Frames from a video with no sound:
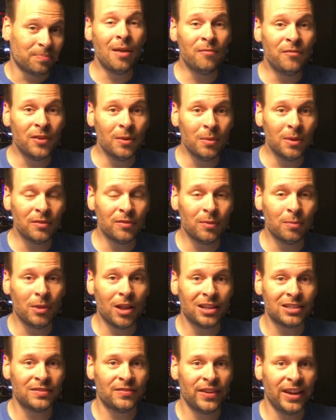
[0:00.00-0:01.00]
I'm filming from
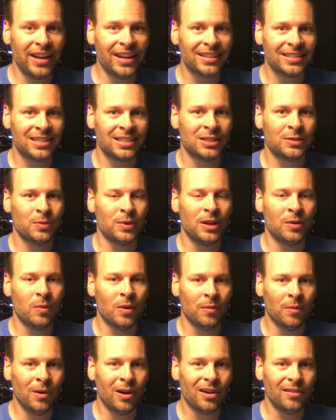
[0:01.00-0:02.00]
Las Vegas this week
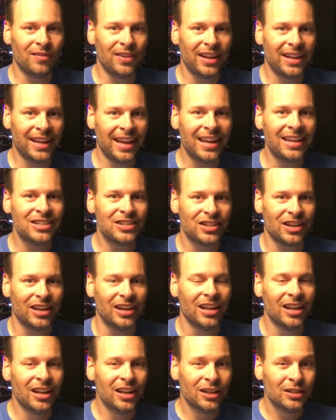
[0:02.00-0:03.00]
where we're on
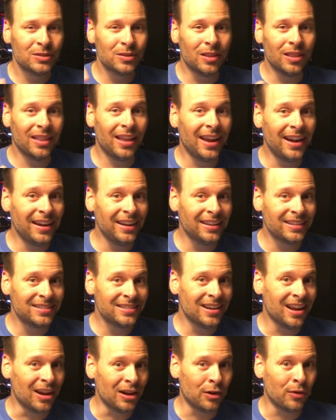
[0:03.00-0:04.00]
vacation, so the lighting is
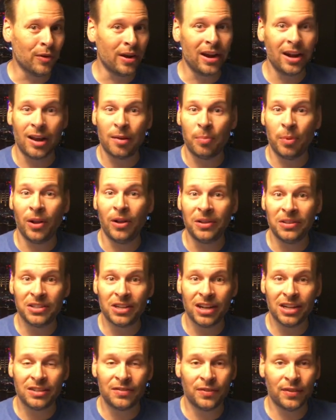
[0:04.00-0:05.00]
not great. I
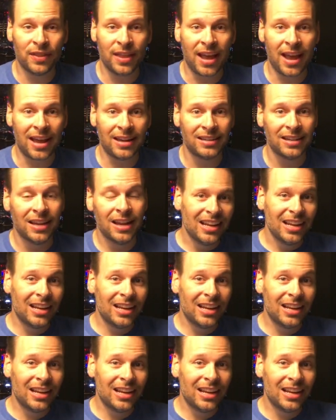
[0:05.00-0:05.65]
apologize for that.